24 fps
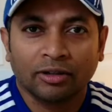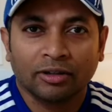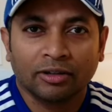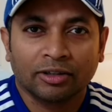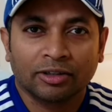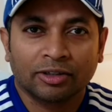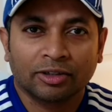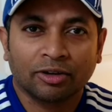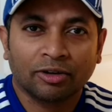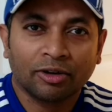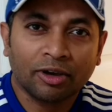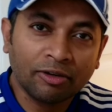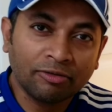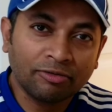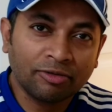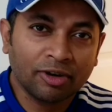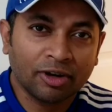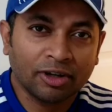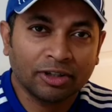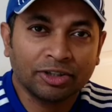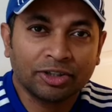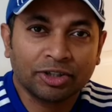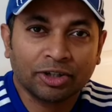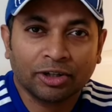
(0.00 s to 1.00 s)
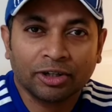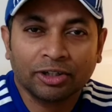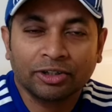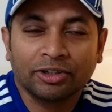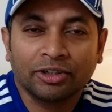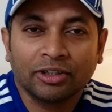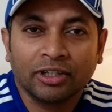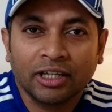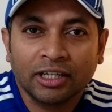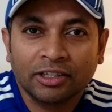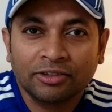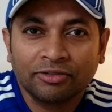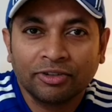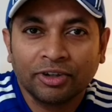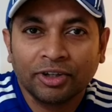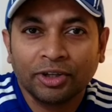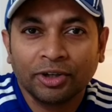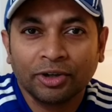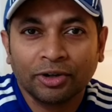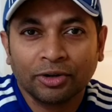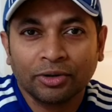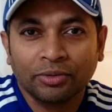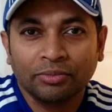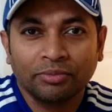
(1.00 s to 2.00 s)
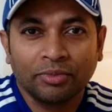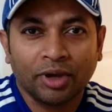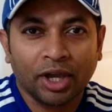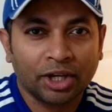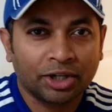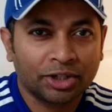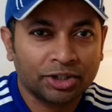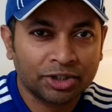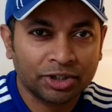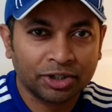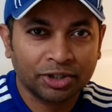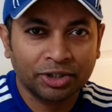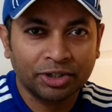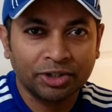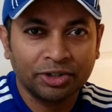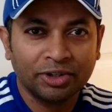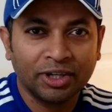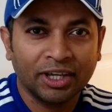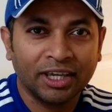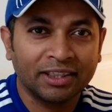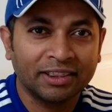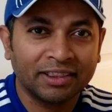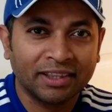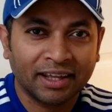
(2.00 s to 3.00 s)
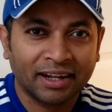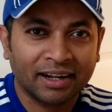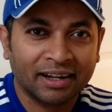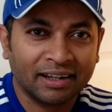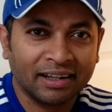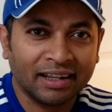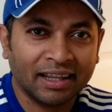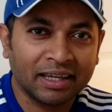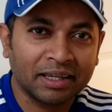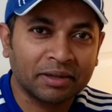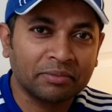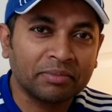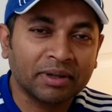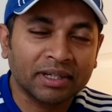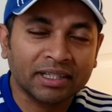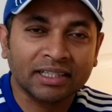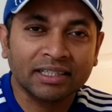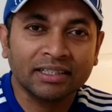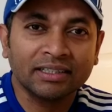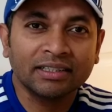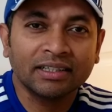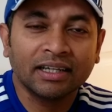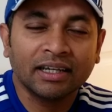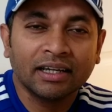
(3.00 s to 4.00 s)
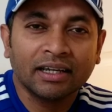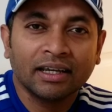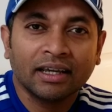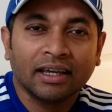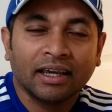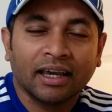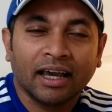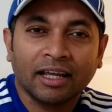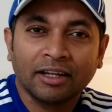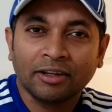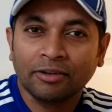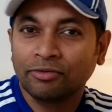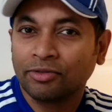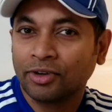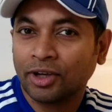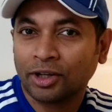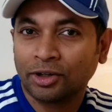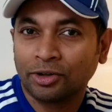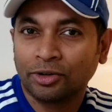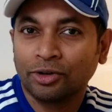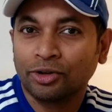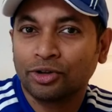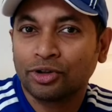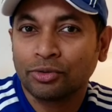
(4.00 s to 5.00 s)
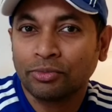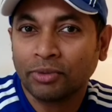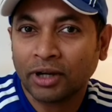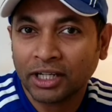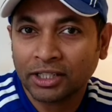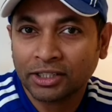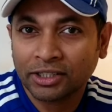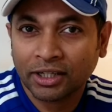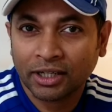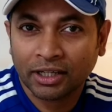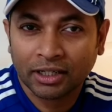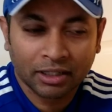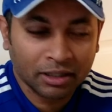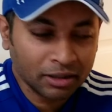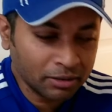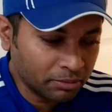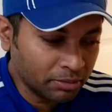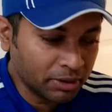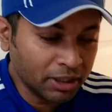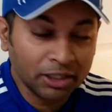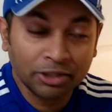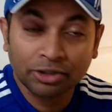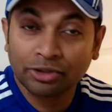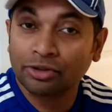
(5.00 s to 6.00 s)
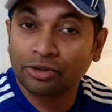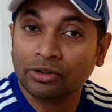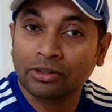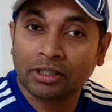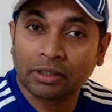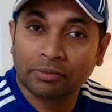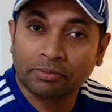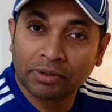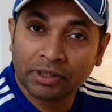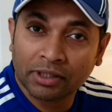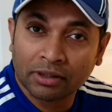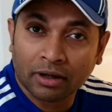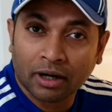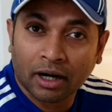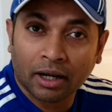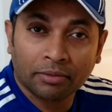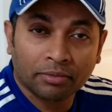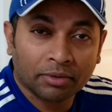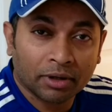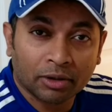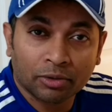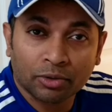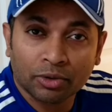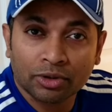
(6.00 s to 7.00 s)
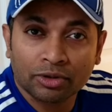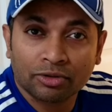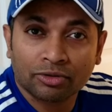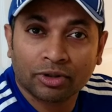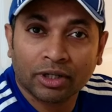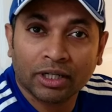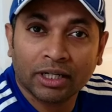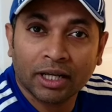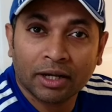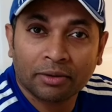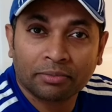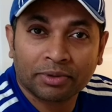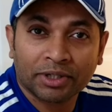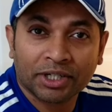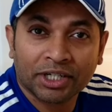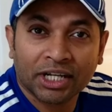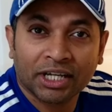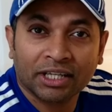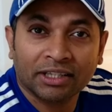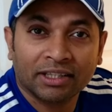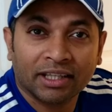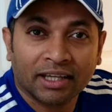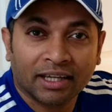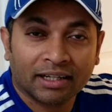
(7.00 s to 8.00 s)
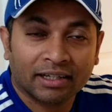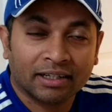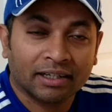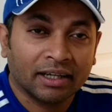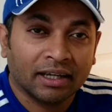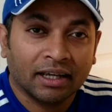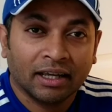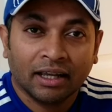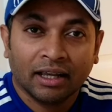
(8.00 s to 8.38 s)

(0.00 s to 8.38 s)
So if you enjoyed today's video, make sure you hit that like button, and if you're new to my channel, please subscribe. I would really appreciate that.